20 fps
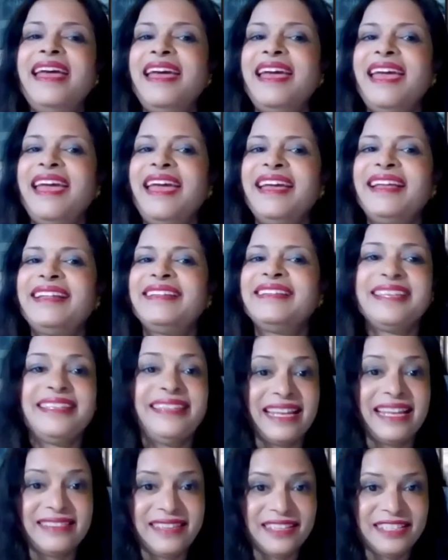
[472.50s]
And
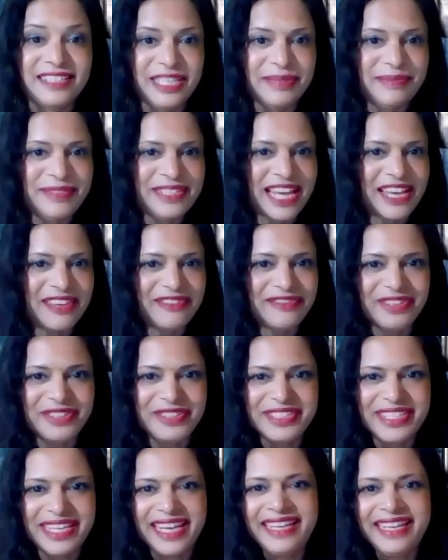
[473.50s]
that's our deep dive for
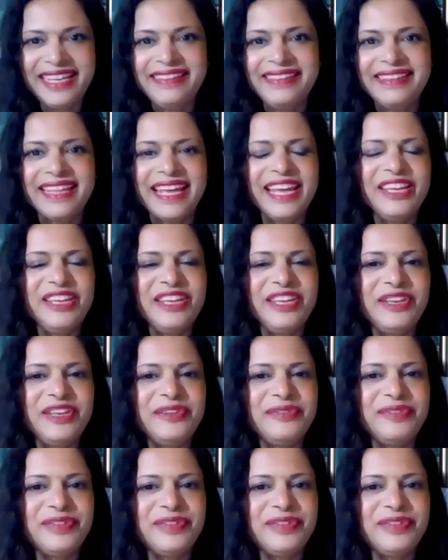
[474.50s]
today. Thank you for